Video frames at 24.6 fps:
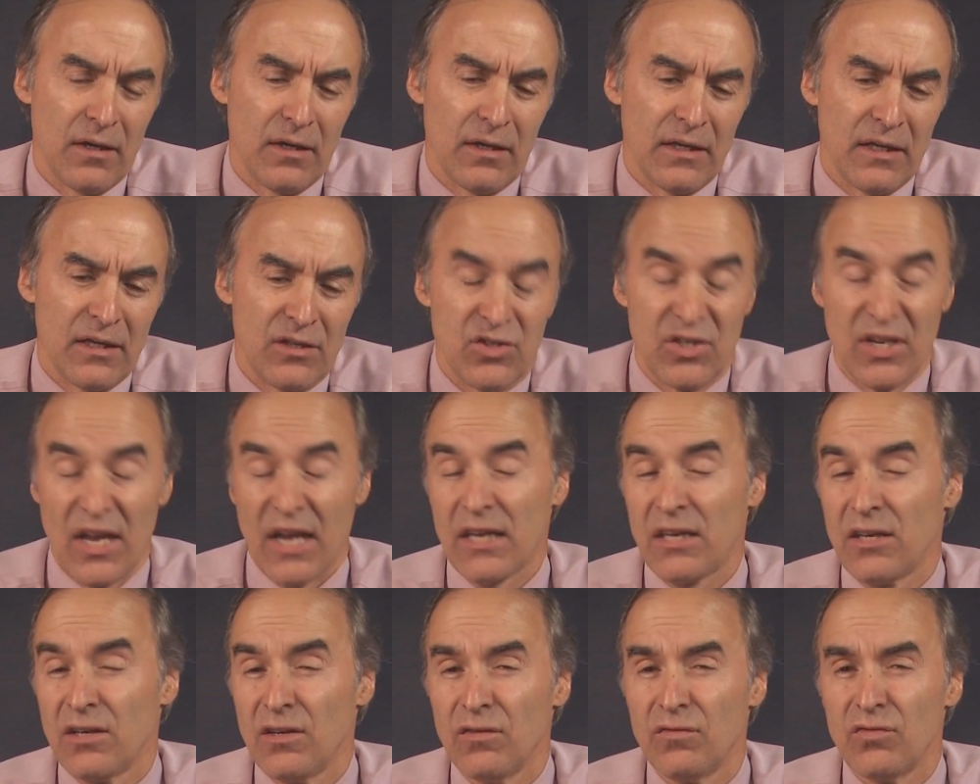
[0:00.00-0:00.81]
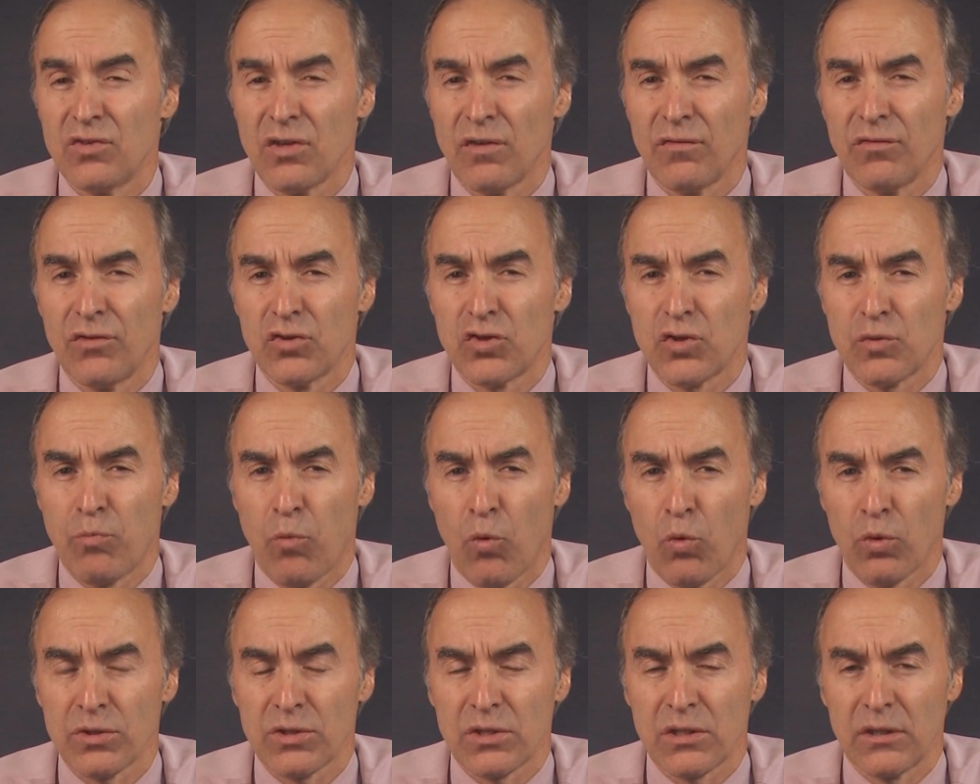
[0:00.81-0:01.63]
executives of the
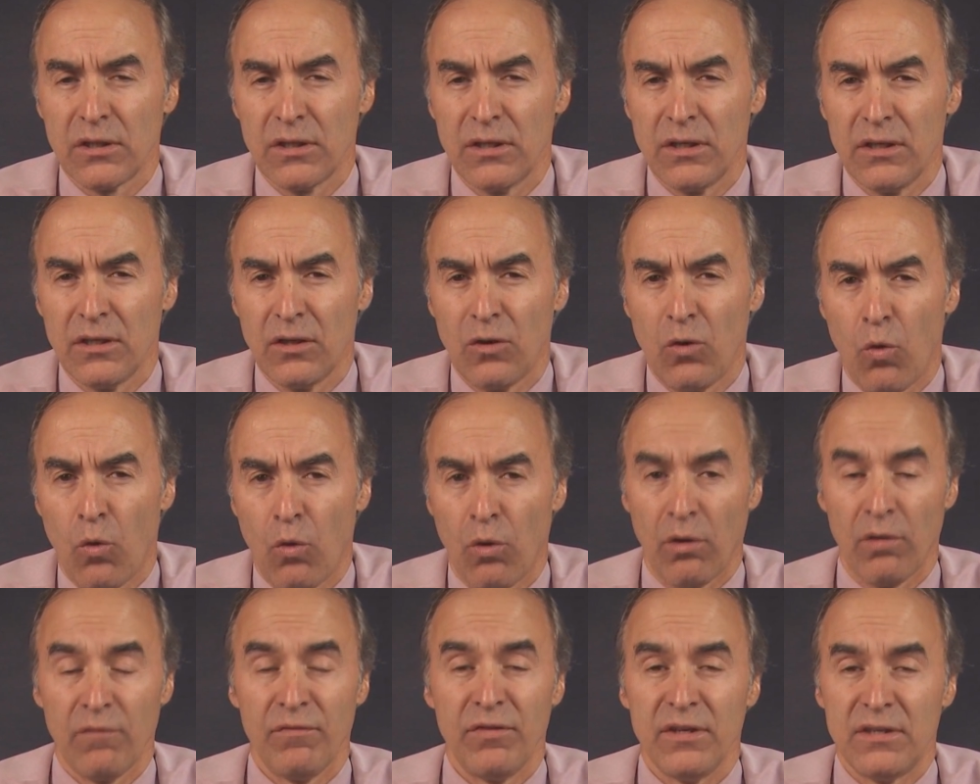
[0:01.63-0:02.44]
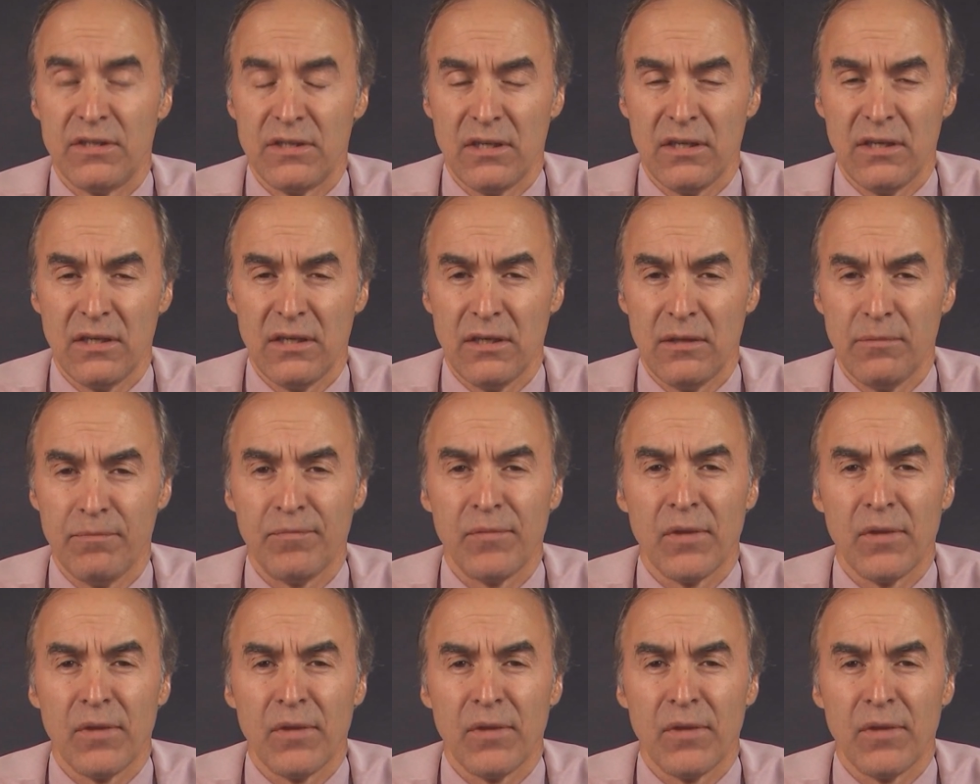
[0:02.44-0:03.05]
sports league or of the team?